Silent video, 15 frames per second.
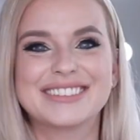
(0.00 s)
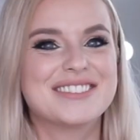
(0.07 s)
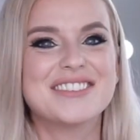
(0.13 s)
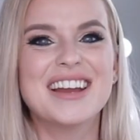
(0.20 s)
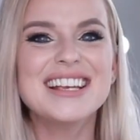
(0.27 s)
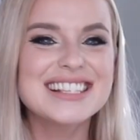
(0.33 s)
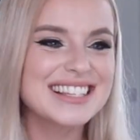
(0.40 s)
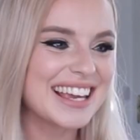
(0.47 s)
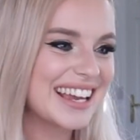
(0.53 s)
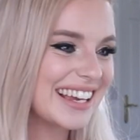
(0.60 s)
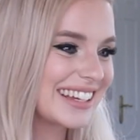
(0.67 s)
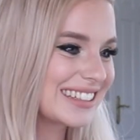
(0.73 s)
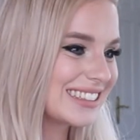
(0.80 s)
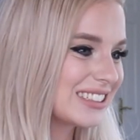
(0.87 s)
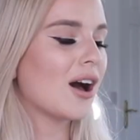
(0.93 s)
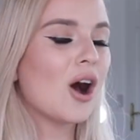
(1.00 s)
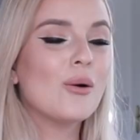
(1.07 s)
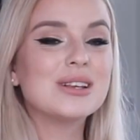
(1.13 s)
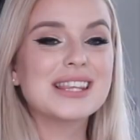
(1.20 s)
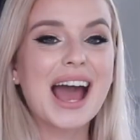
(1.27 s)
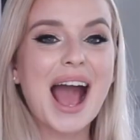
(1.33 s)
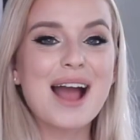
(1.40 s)
Crazy. Oh,
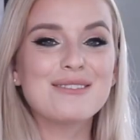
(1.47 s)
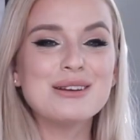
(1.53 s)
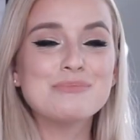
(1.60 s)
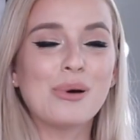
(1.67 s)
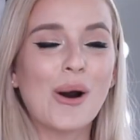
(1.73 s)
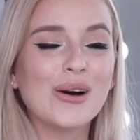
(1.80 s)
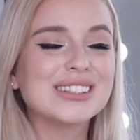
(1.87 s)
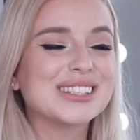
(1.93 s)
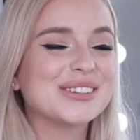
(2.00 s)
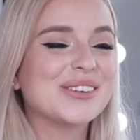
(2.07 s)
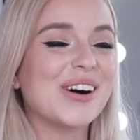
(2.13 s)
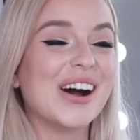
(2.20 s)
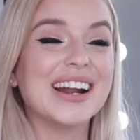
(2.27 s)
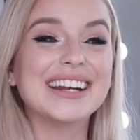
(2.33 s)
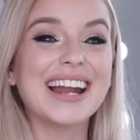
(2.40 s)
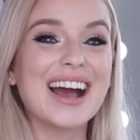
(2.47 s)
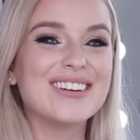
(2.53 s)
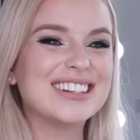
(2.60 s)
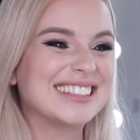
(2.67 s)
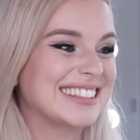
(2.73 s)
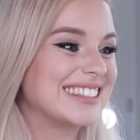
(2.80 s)
it's a Harry Potter one. How